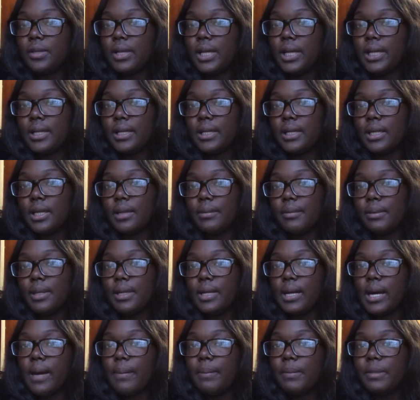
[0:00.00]
like it. Give me
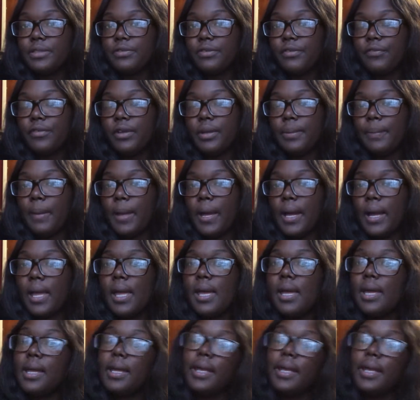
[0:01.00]
comments or feedback.